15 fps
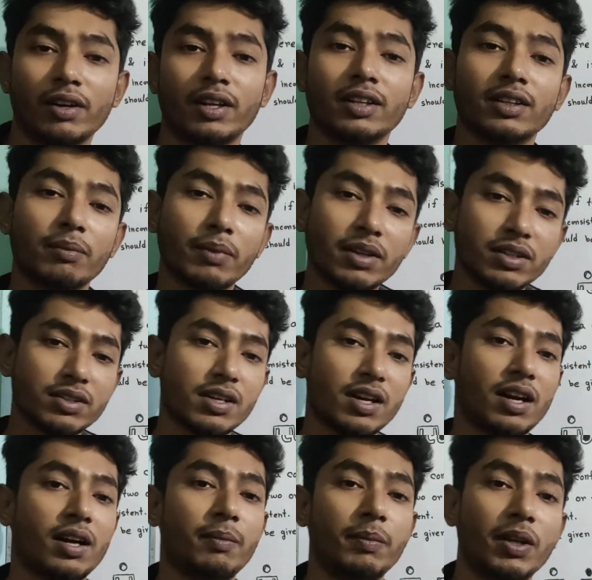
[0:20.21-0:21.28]
In the
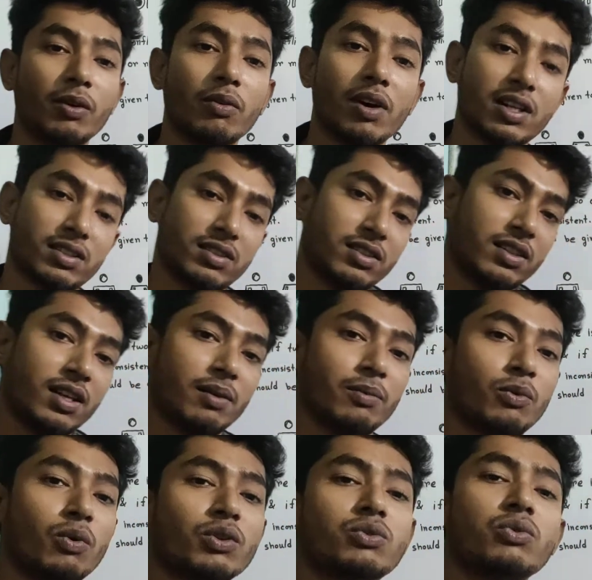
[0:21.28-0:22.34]
meantime, you asked
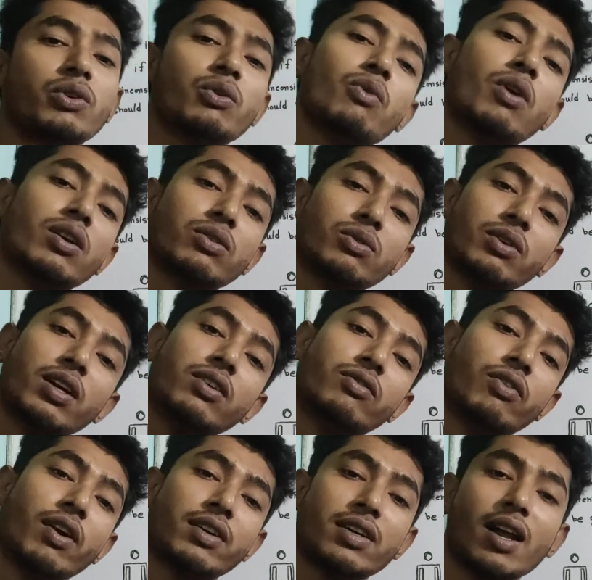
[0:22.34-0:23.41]
them, what do you want to eat
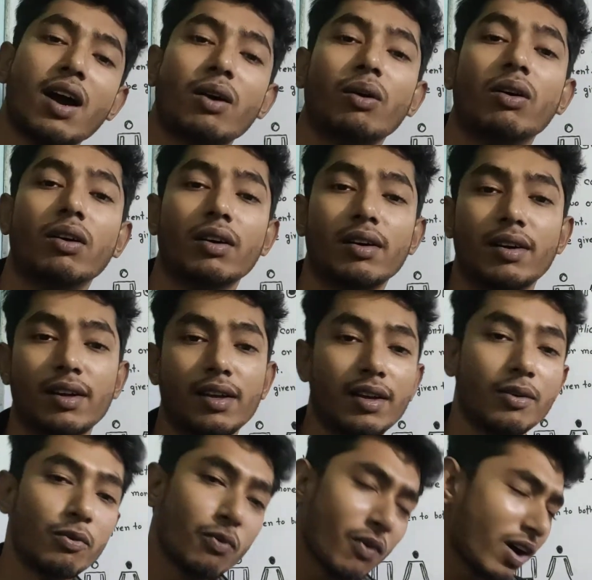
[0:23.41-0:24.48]
right now?
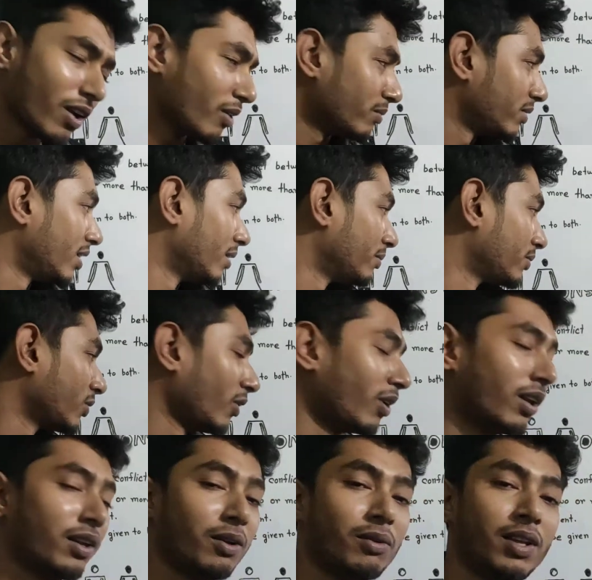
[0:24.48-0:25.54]
One of them
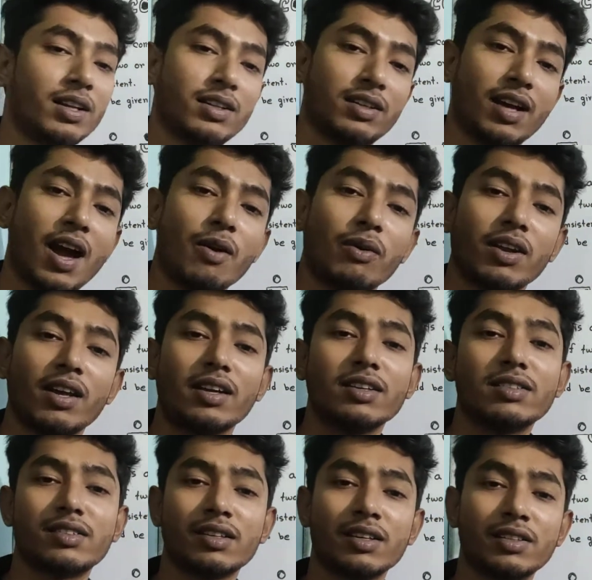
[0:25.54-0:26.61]
told you that I want to
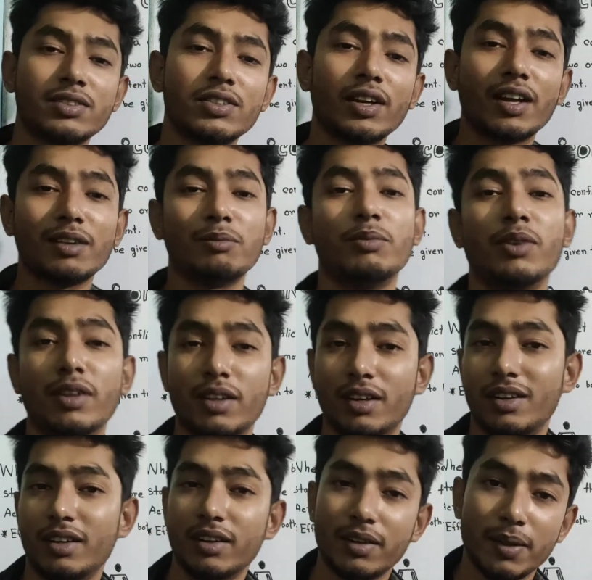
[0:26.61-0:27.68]
eat chicken
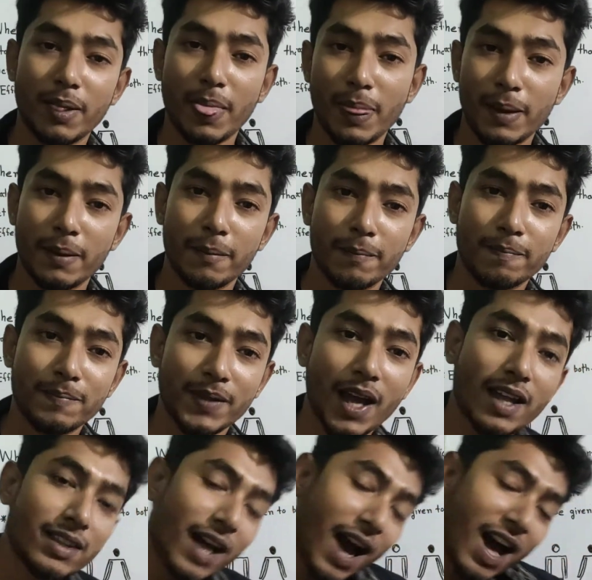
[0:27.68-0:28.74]
biryani,
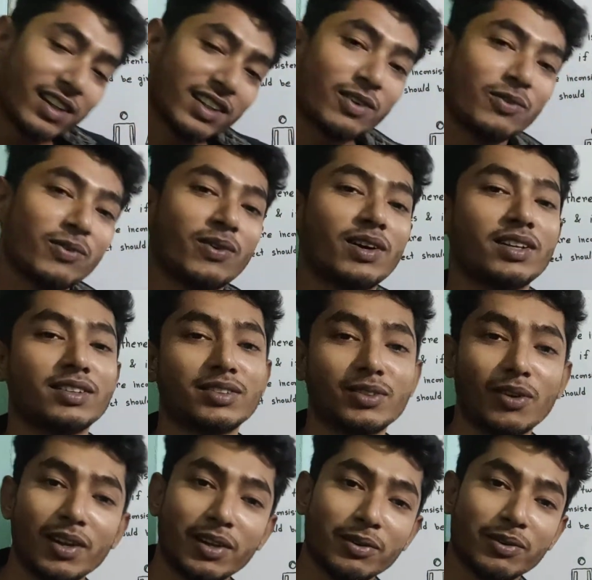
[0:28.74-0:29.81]
and the other one
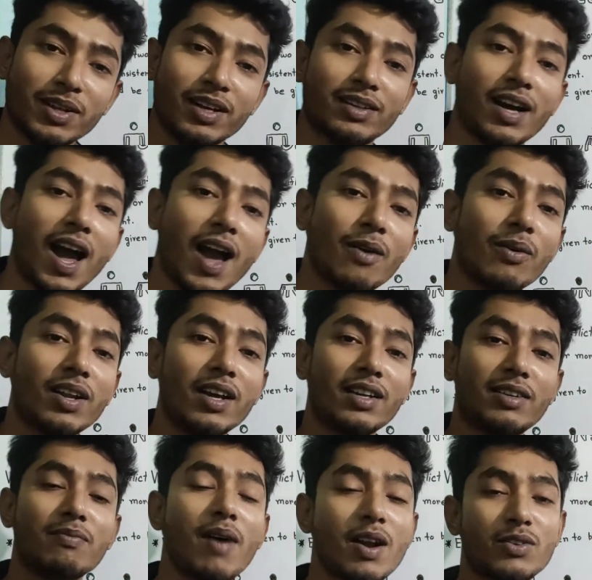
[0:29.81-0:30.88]
told you that I want to
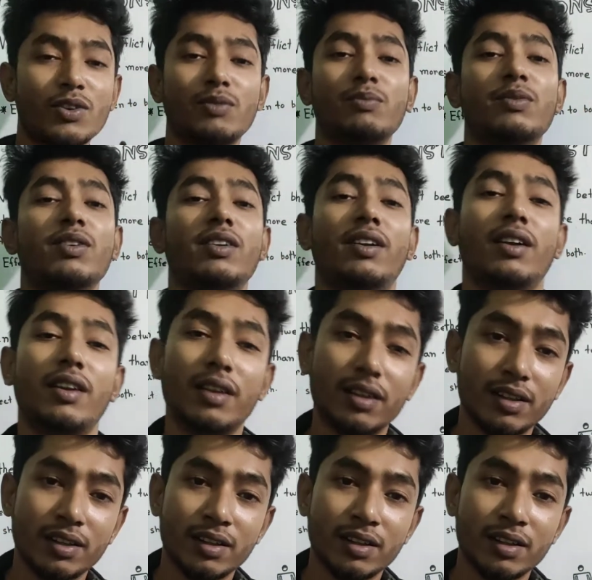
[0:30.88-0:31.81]
eat mutton biryani.